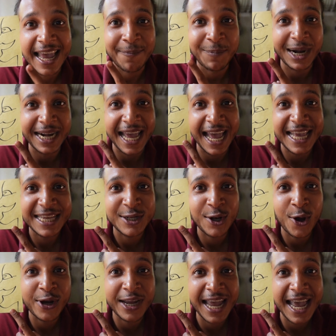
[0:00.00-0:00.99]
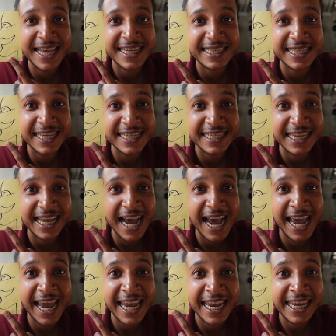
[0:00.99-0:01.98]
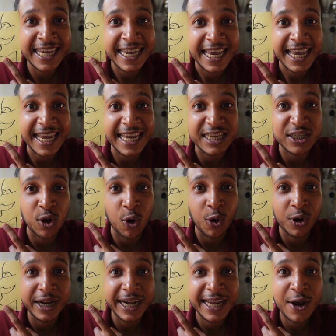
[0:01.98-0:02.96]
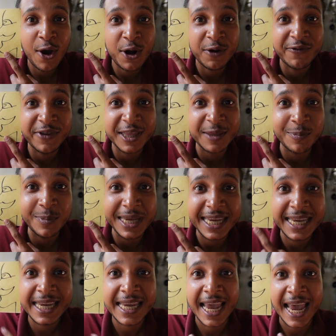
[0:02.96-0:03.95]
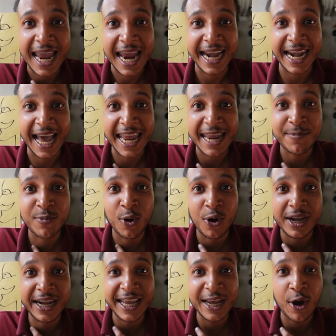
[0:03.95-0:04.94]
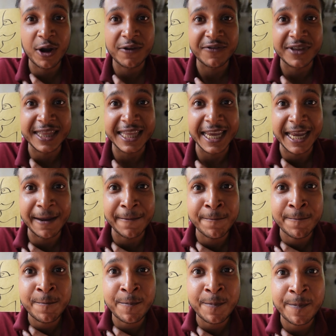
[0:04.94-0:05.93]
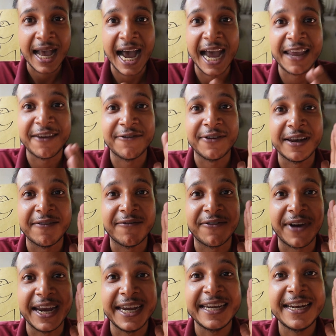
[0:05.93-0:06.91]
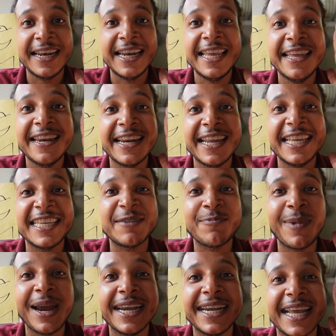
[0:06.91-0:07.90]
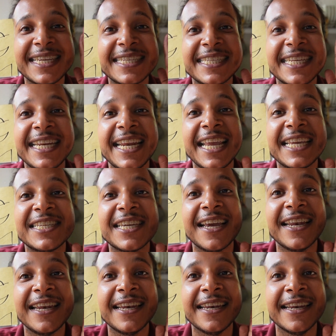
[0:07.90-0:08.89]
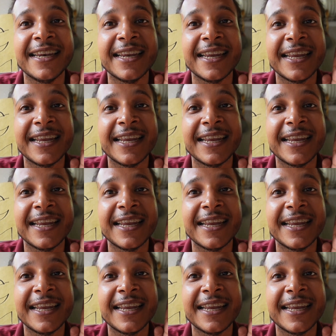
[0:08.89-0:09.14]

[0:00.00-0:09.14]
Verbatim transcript: But as long as this guy is holding on with me and I am holding on with him, I will finally reach my destination.